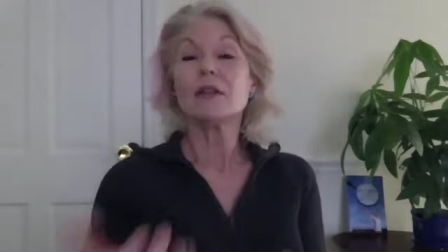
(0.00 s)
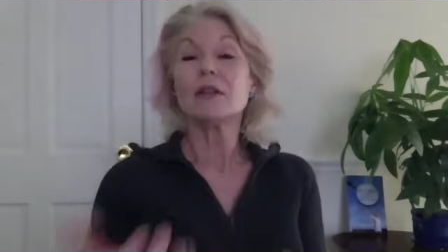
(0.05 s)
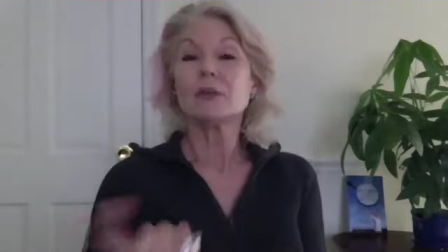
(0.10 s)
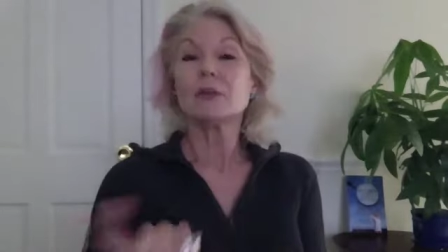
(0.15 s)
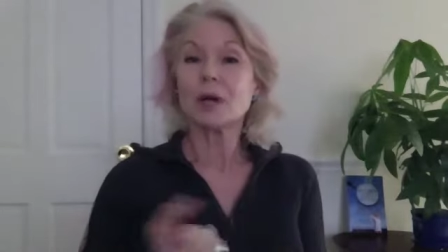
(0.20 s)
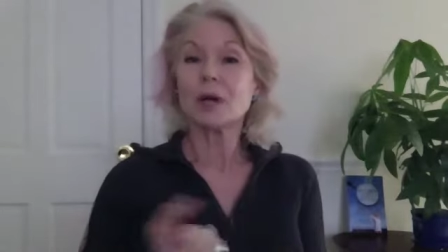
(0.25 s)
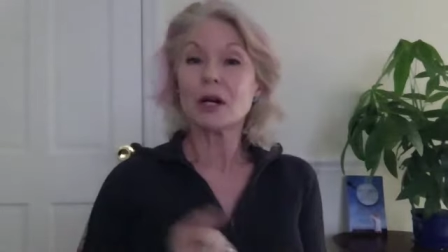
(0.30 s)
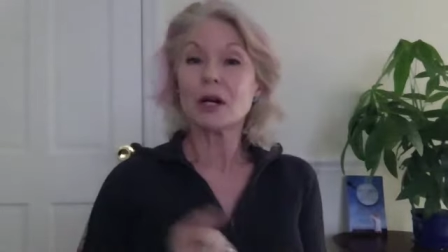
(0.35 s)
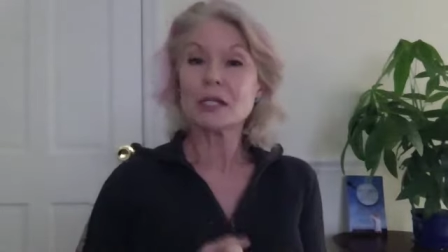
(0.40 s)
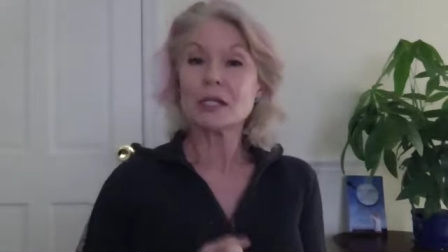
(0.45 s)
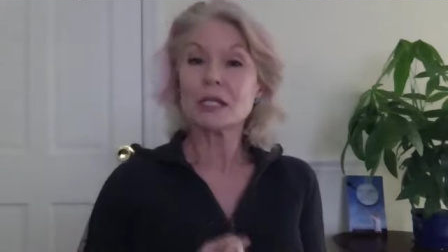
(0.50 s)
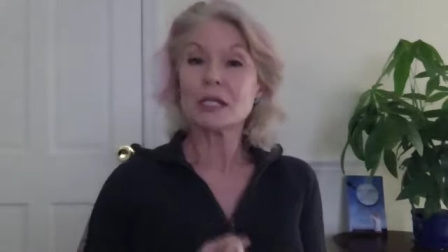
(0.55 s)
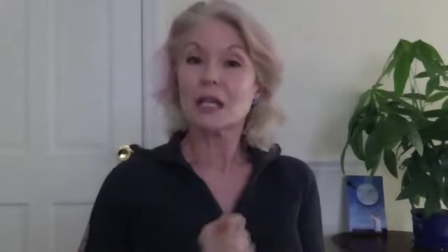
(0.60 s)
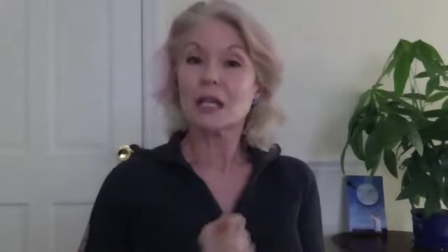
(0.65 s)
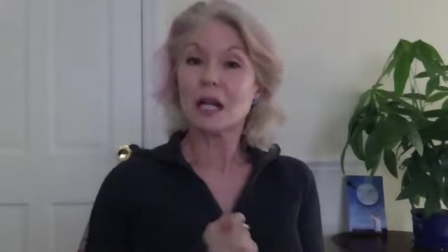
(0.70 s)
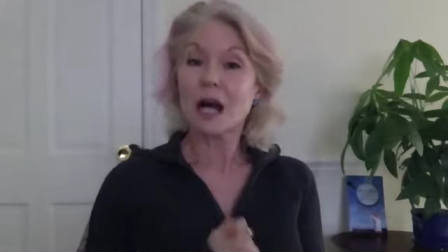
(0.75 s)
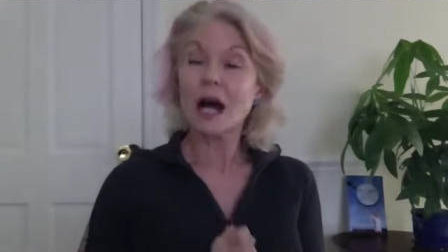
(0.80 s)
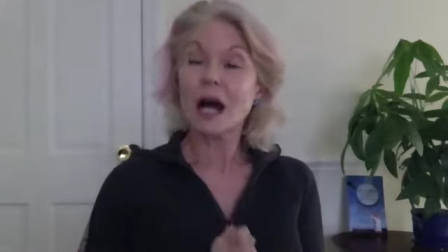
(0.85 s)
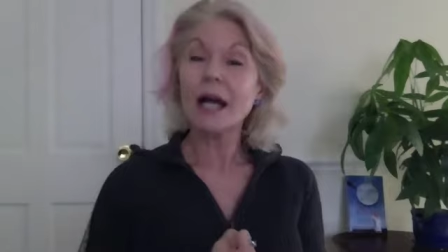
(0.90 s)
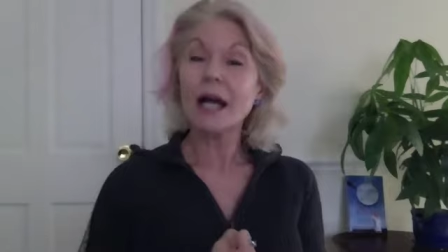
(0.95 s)
the person
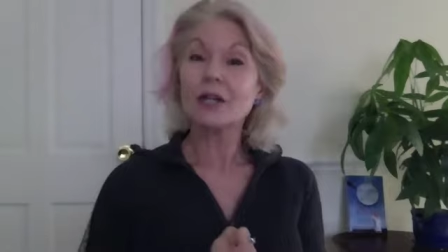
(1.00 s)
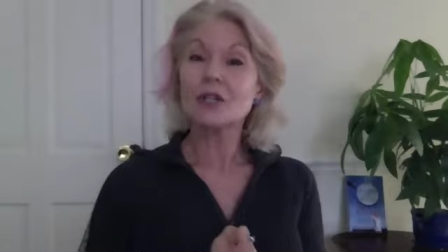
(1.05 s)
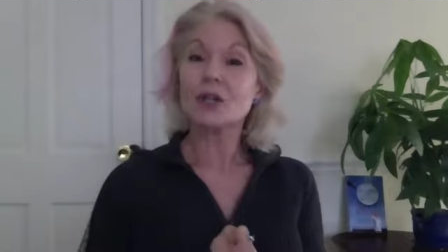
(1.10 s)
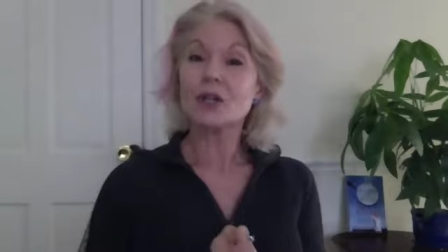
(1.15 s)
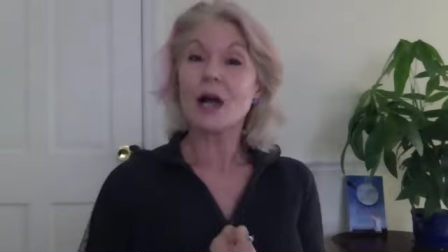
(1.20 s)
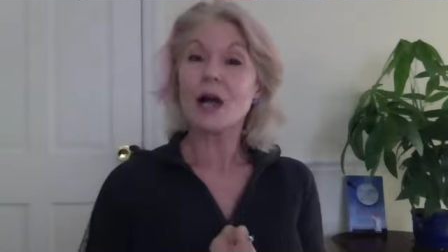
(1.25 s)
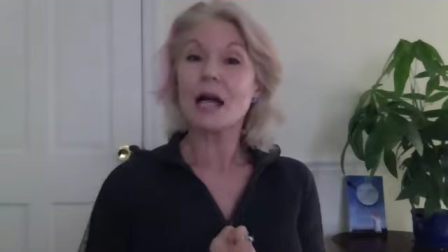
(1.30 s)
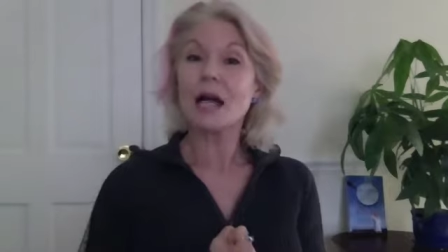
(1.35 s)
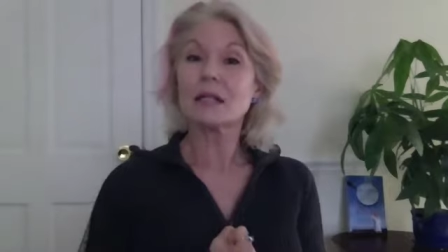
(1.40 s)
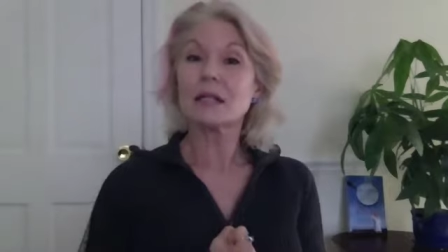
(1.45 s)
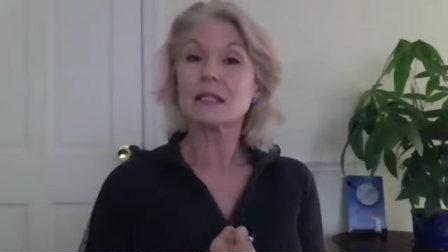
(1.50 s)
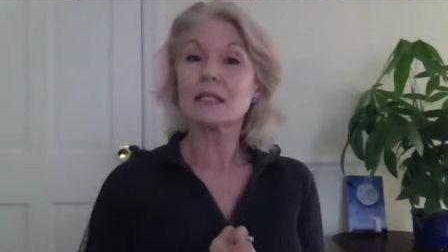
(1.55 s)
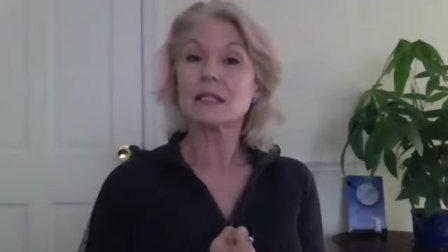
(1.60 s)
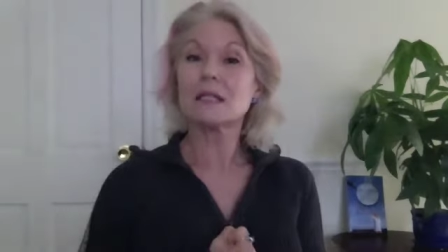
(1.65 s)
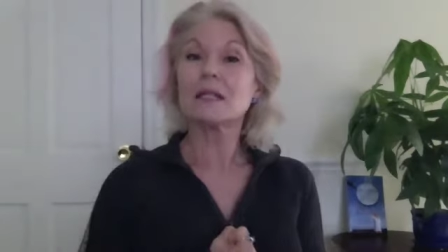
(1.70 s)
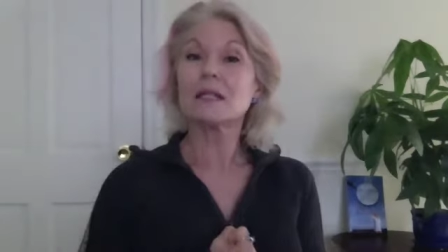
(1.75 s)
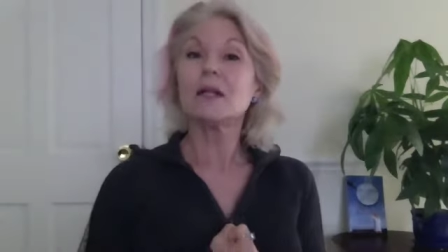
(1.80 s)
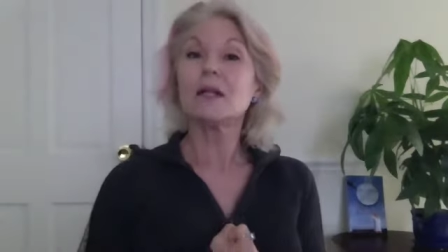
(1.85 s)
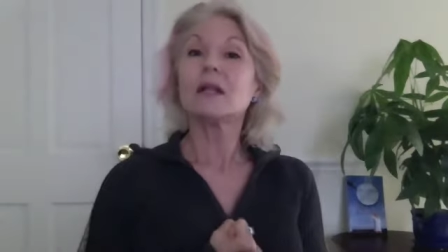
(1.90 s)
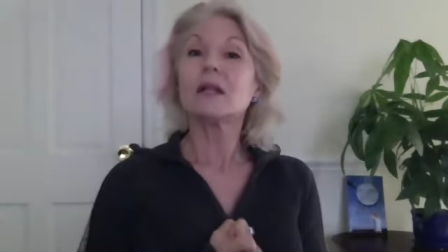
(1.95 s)
that I
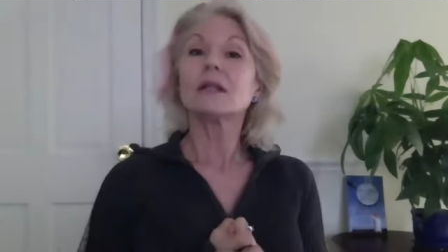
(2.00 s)
attracted